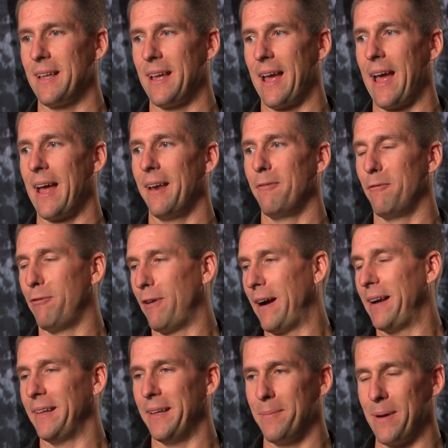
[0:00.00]
had
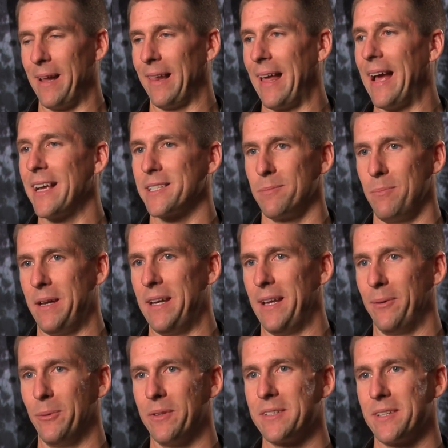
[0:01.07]
finally my last
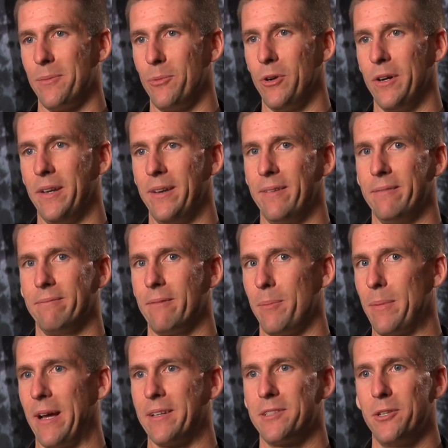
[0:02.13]
meeting with someone
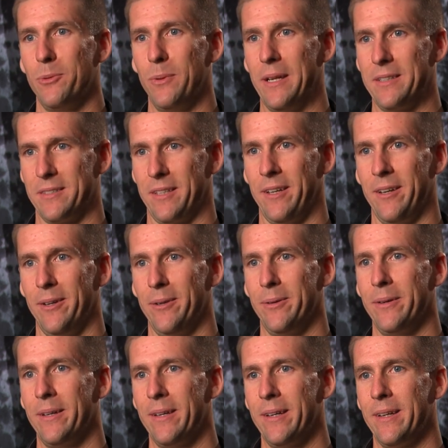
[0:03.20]
about two weeks
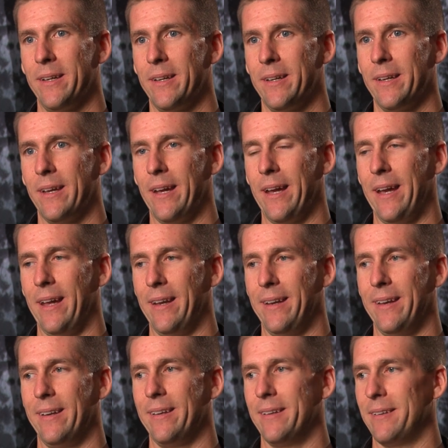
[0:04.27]
ago
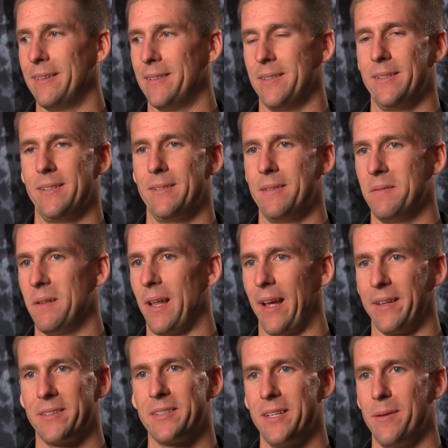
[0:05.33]
and
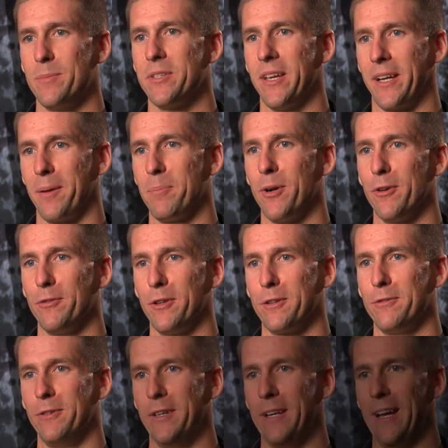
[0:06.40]
like seems like a
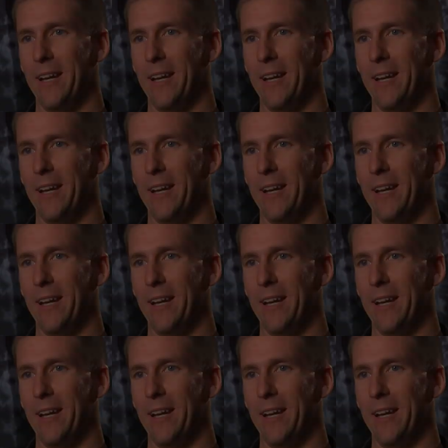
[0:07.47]
perfect fit